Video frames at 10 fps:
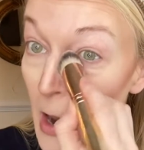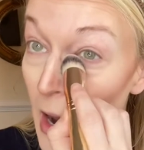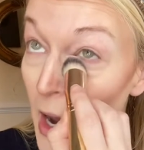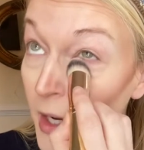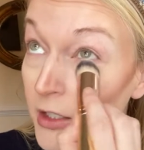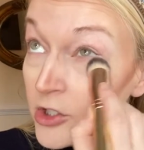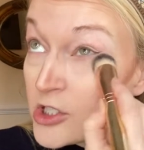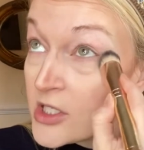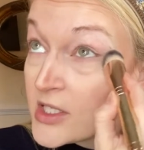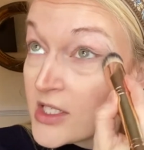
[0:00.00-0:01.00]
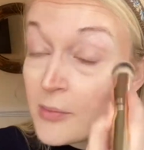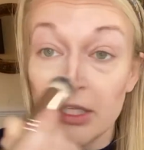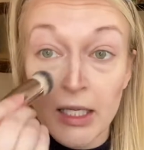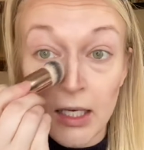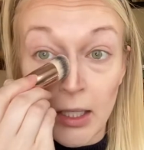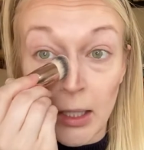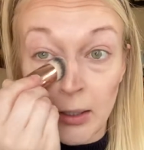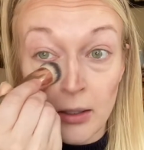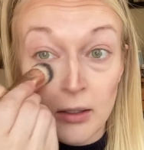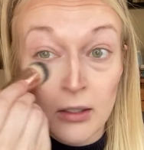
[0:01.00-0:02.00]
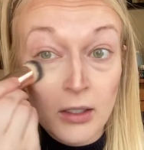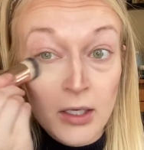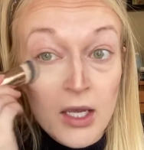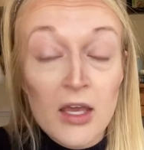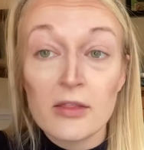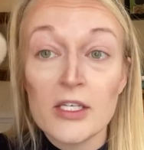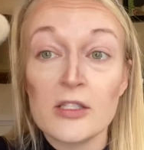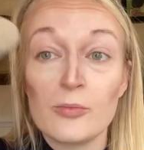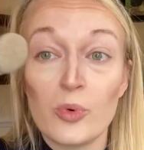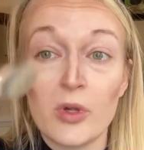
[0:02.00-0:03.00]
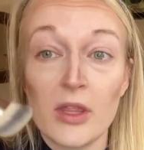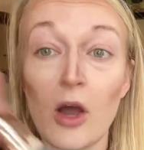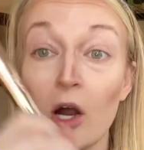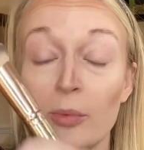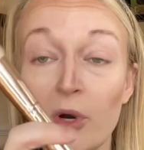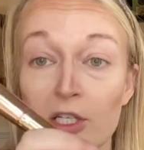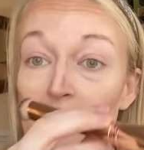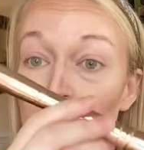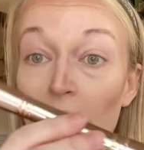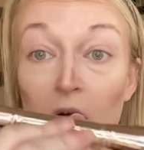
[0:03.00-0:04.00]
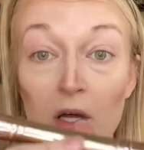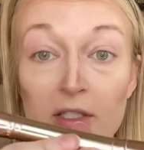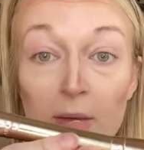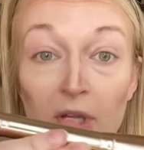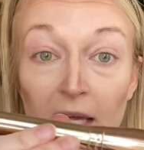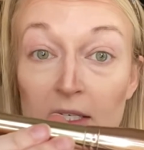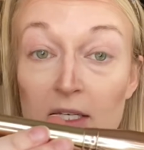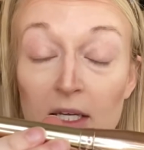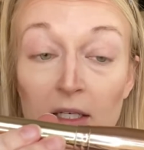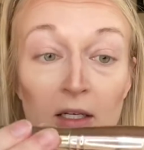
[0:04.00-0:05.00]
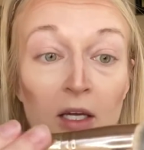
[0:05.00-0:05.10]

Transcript: And you're stippling it in. Our brushes are all double-ended.